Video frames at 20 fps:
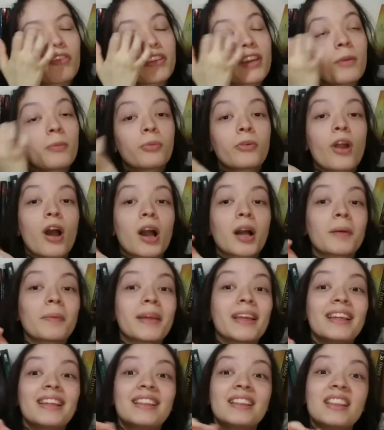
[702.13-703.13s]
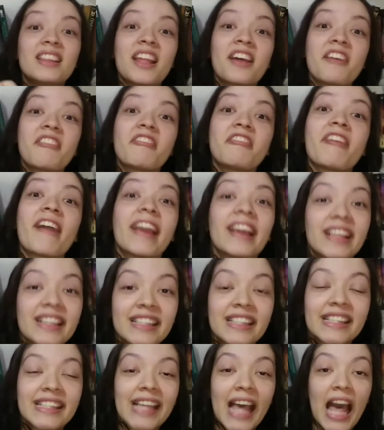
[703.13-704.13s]
Camp Rock in the
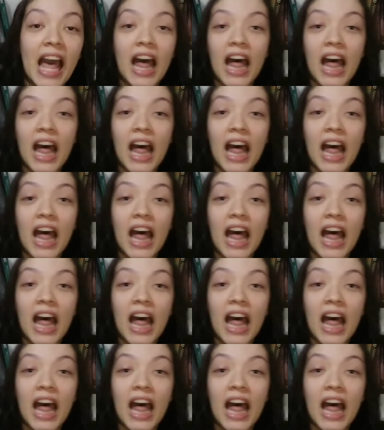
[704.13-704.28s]
face.